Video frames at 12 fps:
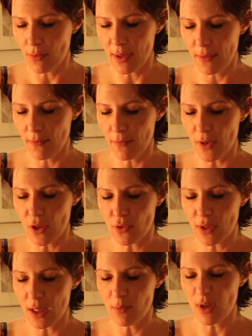when
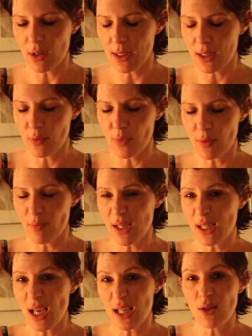facial can be a little bit
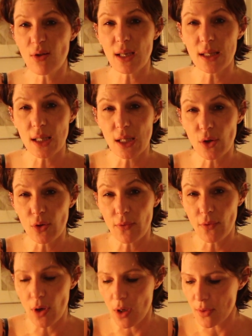messy, as long as it's good
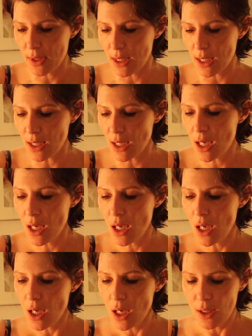for our skin.
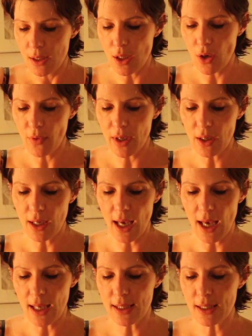So we're going to
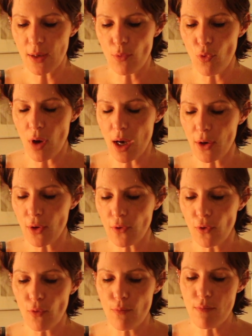add some water
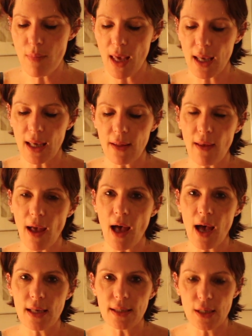to make it
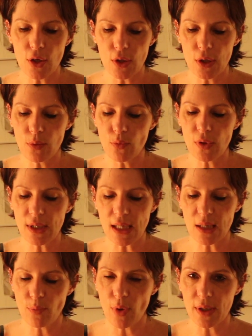as smooth
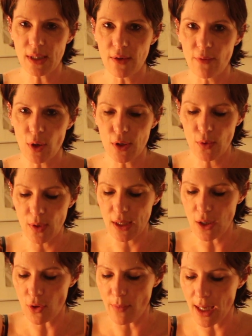as possible. So
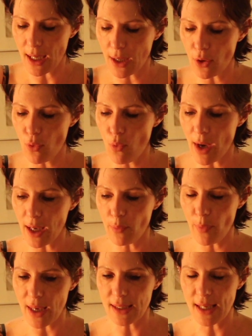it's going to make like a
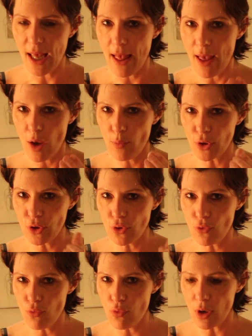white paste, but
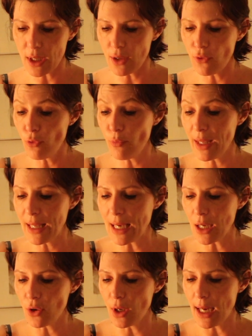you want it to be
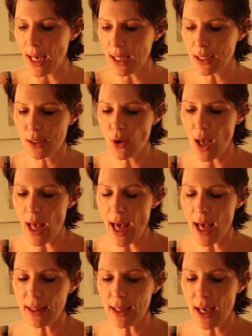kind of light. So
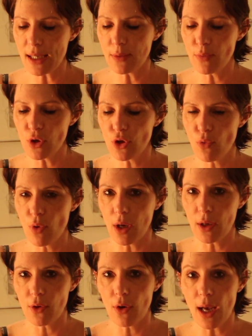add as much
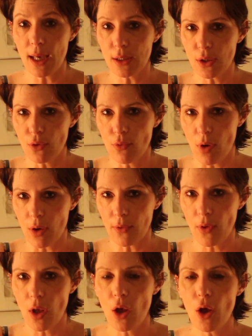water as you
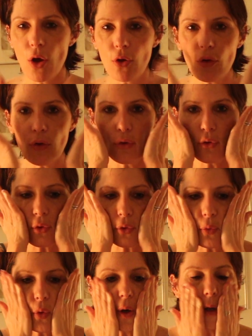want. You
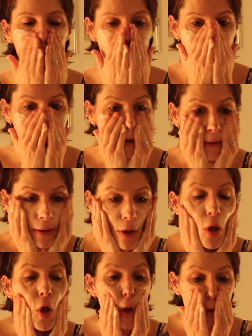don't want it to be
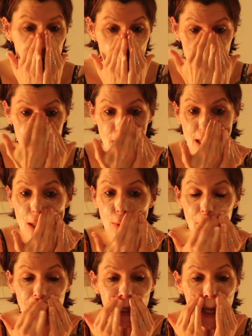too
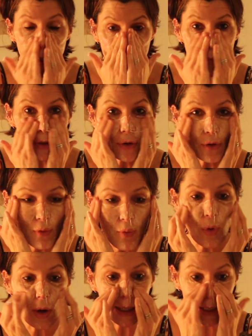liquidy, but you
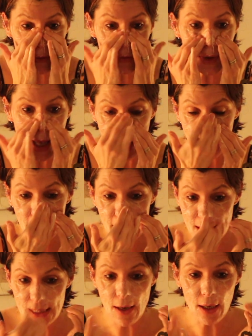want it to have
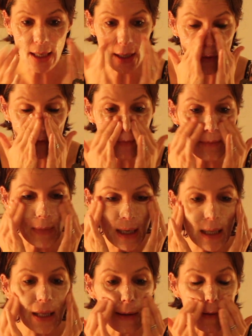this kind of
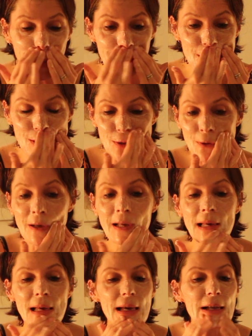milky texture
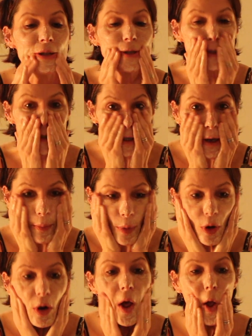and
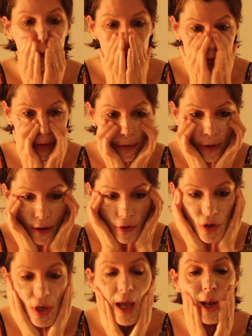supple to the
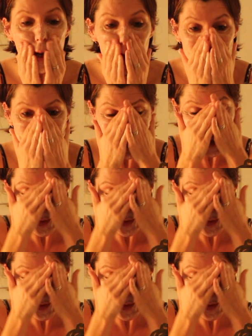touch. And let's